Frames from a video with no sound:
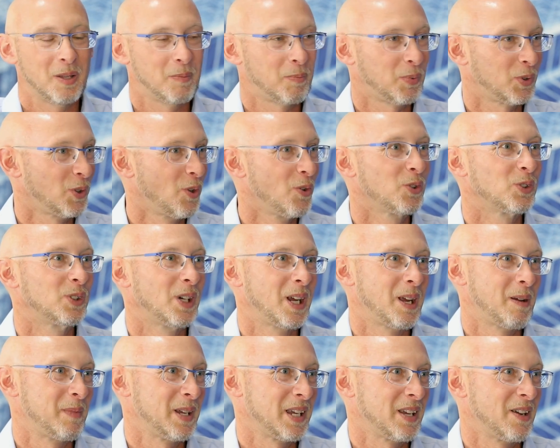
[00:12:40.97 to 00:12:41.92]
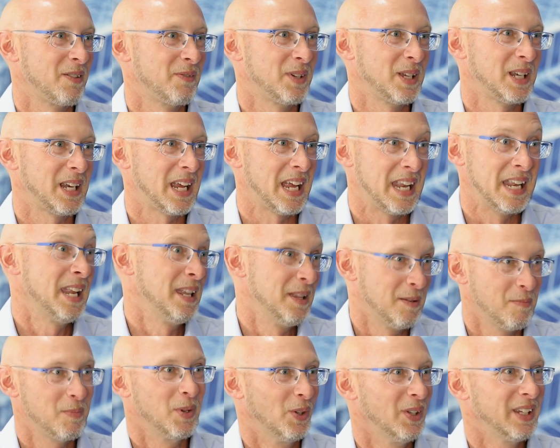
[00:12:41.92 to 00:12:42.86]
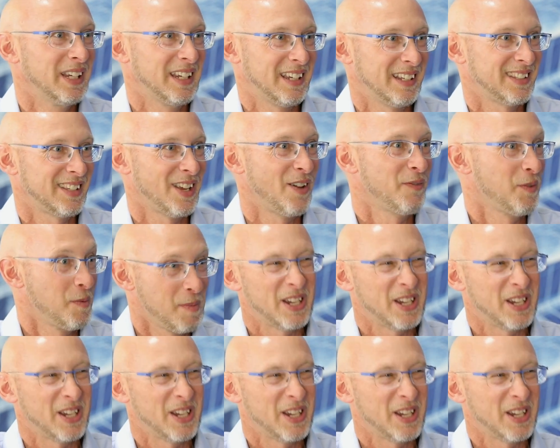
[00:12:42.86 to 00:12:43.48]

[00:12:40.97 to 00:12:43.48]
the programming of it, and then the building itself,